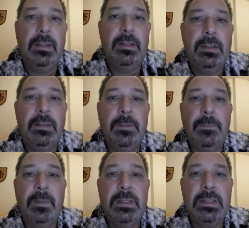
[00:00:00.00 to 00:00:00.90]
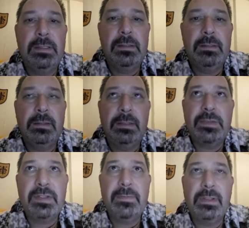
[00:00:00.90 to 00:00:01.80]

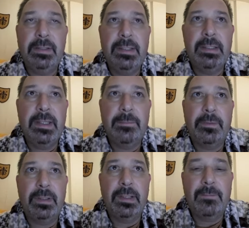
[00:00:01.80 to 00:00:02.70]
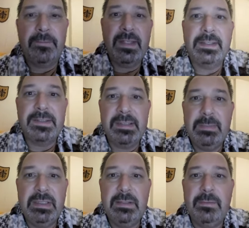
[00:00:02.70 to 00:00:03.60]
There's even a nickname for it, like fantasy
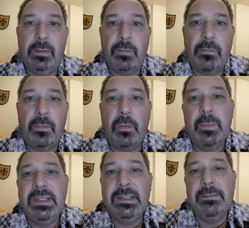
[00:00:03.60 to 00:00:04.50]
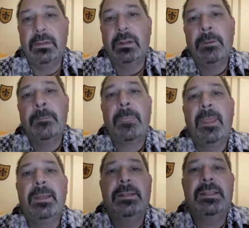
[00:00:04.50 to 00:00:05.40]
medieval or faux medieval
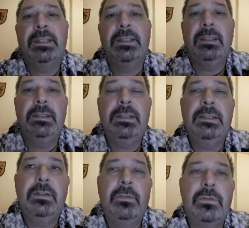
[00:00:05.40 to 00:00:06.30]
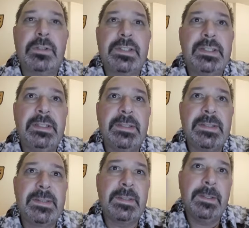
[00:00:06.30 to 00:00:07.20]
setting. Then, of course, there
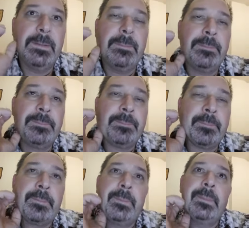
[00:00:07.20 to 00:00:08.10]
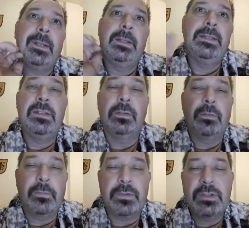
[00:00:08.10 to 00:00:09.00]
is. It's not,
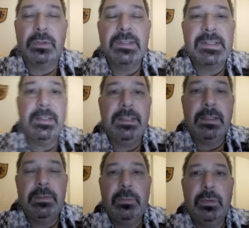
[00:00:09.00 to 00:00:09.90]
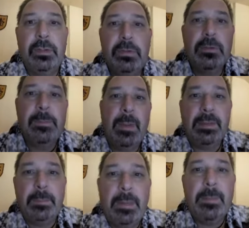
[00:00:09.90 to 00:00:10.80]
of course, the only setting that you can use,
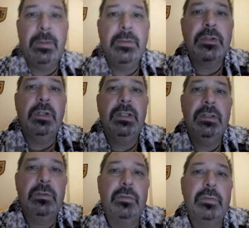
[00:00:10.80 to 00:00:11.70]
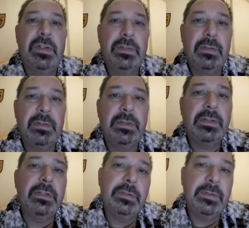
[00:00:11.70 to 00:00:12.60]
but people usually, you know,
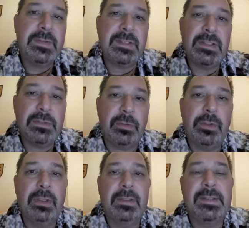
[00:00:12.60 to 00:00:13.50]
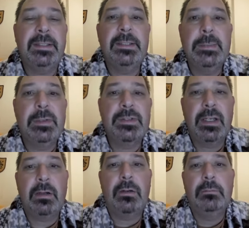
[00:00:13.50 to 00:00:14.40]
return to these historical settings because they
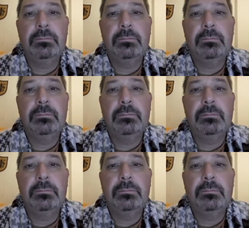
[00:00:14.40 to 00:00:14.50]
are